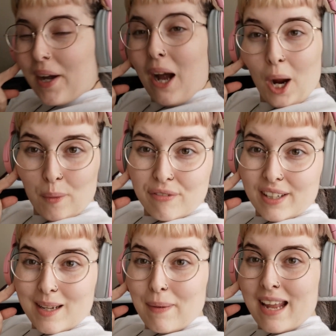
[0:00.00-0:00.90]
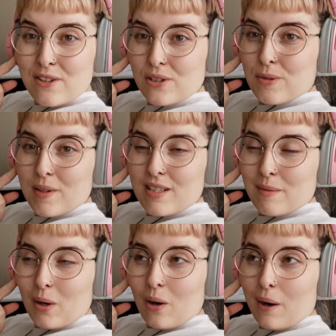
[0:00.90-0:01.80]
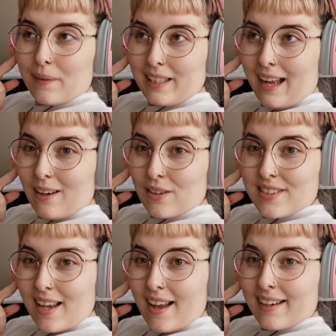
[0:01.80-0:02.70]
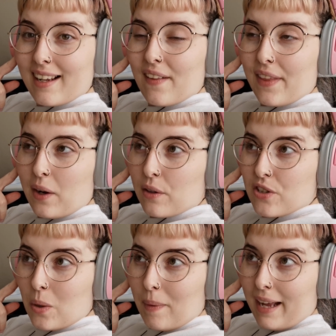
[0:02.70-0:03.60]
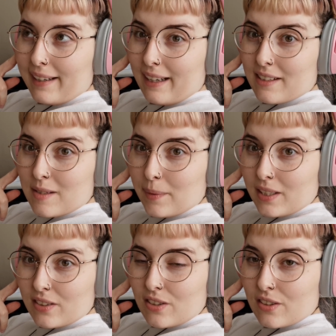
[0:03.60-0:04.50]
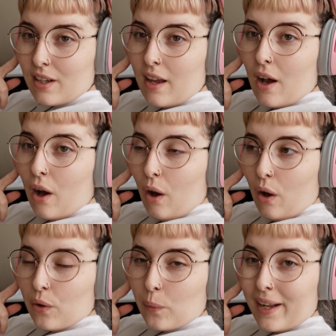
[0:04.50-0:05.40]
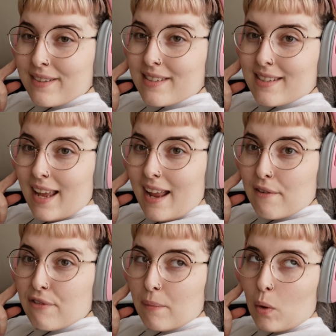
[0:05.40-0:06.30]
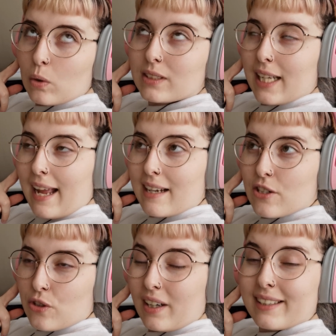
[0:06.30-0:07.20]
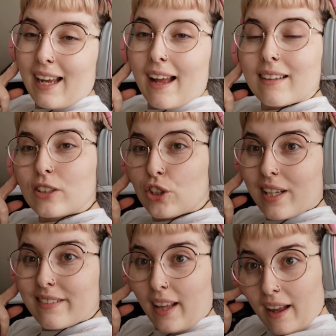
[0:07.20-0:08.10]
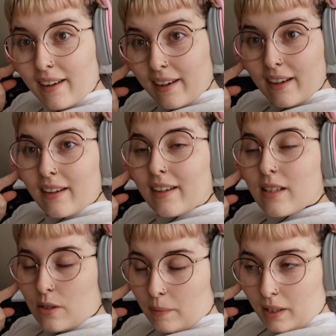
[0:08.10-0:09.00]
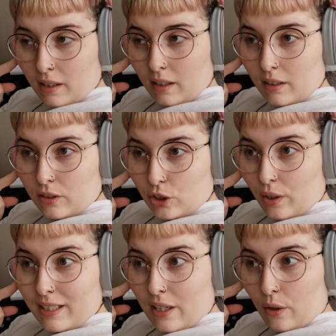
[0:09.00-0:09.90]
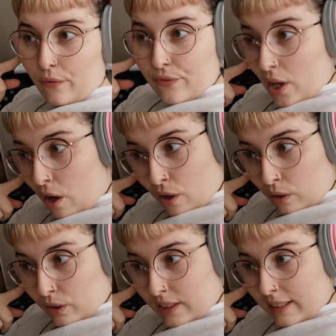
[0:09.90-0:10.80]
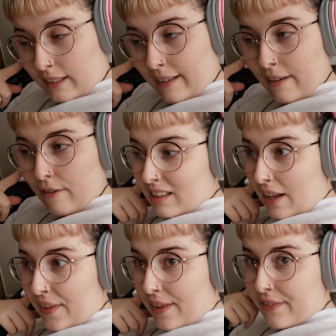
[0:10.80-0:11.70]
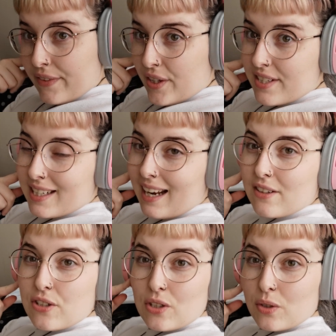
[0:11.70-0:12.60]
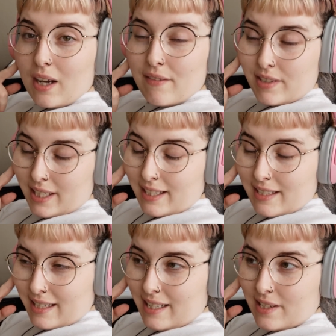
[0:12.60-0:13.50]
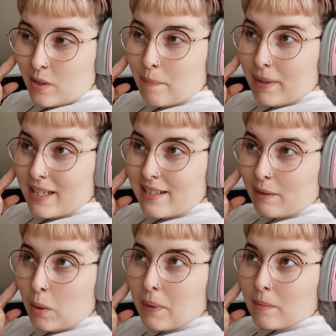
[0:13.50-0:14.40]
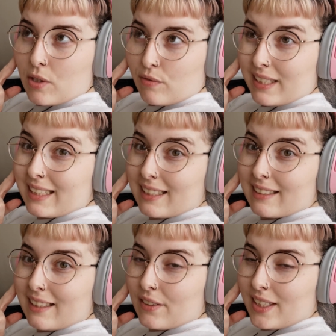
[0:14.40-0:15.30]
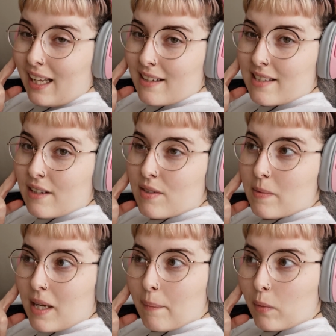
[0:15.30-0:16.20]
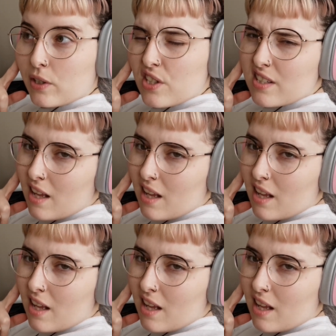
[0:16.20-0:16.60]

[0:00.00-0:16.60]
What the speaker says: But hopefully Patreon sprints tomorrow will get a lot done, and then also Becca has sprints on Wednesday from all day to try and get shit done. So I'm gonna join in on those. And then Thursday I do have D&D, so I basically won't be able to read anything on the last day of September, which